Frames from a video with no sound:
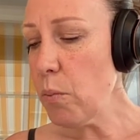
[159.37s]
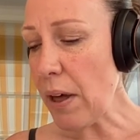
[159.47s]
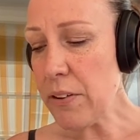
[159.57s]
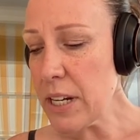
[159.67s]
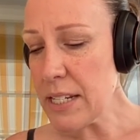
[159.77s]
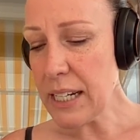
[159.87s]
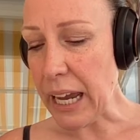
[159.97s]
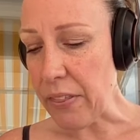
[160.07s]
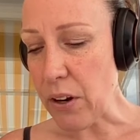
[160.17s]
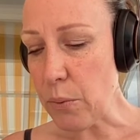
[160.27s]
We weathered it
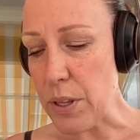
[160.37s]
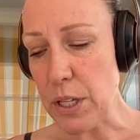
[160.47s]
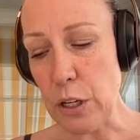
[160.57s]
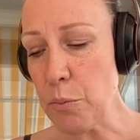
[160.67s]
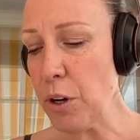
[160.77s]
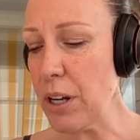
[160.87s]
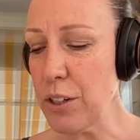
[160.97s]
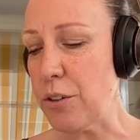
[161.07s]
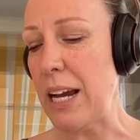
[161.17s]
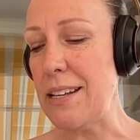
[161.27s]
together with humor
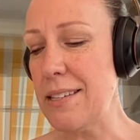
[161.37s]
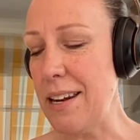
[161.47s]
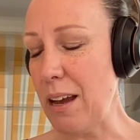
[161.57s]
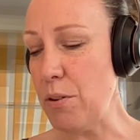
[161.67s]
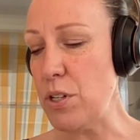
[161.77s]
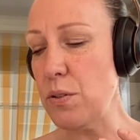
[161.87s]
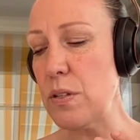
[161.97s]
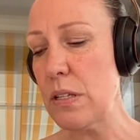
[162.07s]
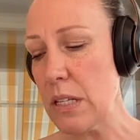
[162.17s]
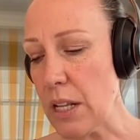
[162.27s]
and grace, and I would
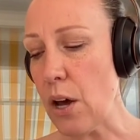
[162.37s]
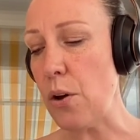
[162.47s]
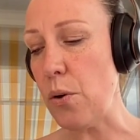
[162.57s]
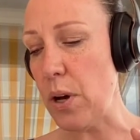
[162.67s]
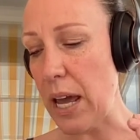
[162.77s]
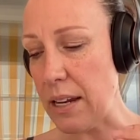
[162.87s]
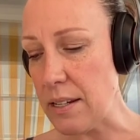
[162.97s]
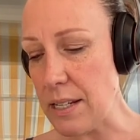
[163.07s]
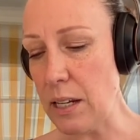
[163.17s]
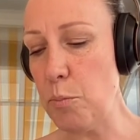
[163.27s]
do slow
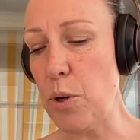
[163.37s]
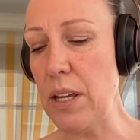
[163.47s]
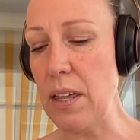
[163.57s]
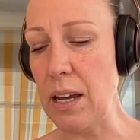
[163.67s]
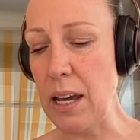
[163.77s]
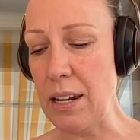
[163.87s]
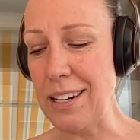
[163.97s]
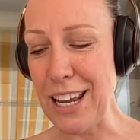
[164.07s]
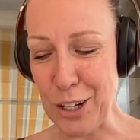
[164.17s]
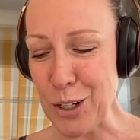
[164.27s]
and deep breathing
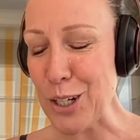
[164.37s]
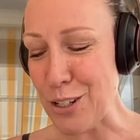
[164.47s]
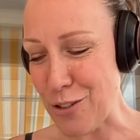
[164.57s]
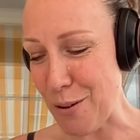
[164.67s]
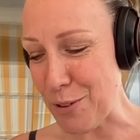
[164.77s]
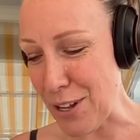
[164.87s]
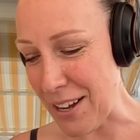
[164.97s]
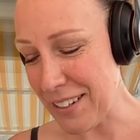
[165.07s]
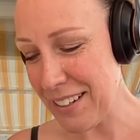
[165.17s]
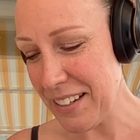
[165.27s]
and encourage them
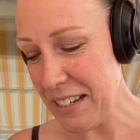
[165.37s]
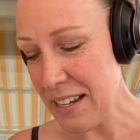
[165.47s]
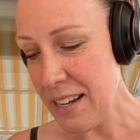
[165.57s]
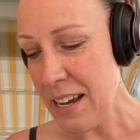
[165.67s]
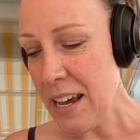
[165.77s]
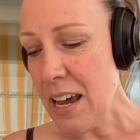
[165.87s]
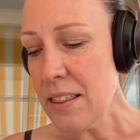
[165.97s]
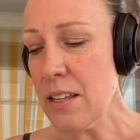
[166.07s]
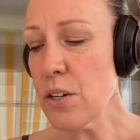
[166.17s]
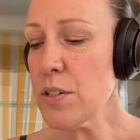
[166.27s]
along
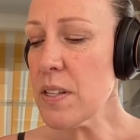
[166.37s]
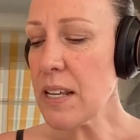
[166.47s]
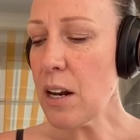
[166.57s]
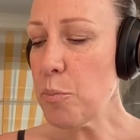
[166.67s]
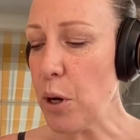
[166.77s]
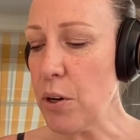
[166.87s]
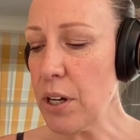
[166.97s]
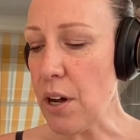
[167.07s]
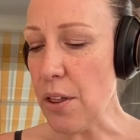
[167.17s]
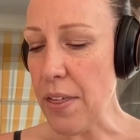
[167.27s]
the nurses had a
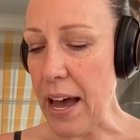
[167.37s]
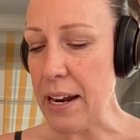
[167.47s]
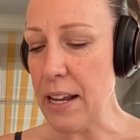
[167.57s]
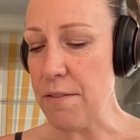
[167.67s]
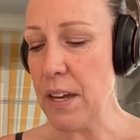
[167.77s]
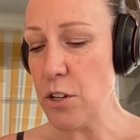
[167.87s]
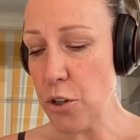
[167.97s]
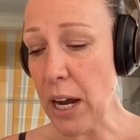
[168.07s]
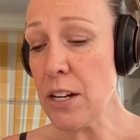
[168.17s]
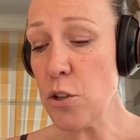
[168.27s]
protocol that, if they
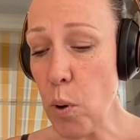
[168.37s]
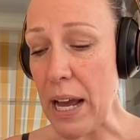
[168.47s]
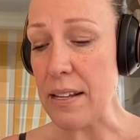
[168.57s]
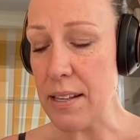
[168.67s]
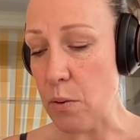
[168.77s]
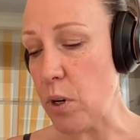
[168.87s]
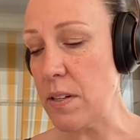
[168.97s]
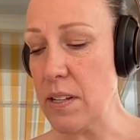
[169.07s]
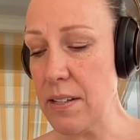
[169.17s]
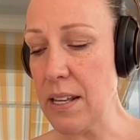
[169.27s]
tried twice and
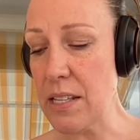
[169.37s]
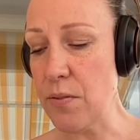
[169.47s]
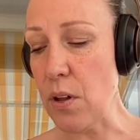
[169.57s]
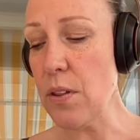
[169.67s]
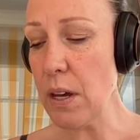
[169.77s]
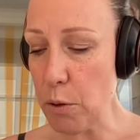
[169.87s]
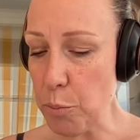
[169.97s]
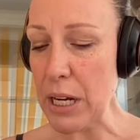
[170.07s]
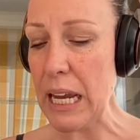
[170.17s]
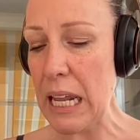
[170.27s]
were unsuccessful, they
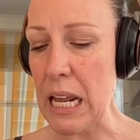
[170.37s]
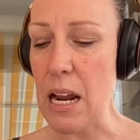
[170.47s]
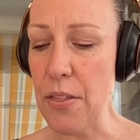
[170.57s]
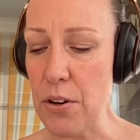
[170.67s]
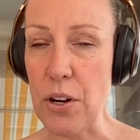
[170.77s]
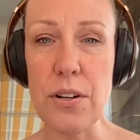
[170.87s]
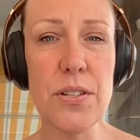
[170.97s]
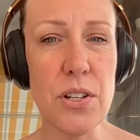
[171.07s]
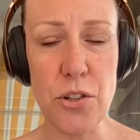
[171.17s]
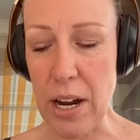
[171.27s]
would bring in another
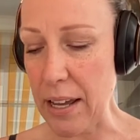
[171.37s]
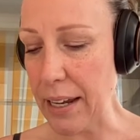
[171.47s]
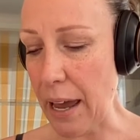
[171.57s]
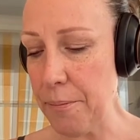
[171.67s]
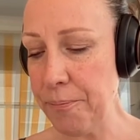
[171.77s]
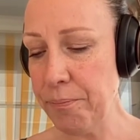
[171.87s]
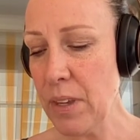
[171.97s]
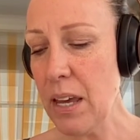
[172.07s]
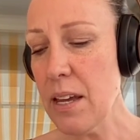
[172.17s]
nurse to try again.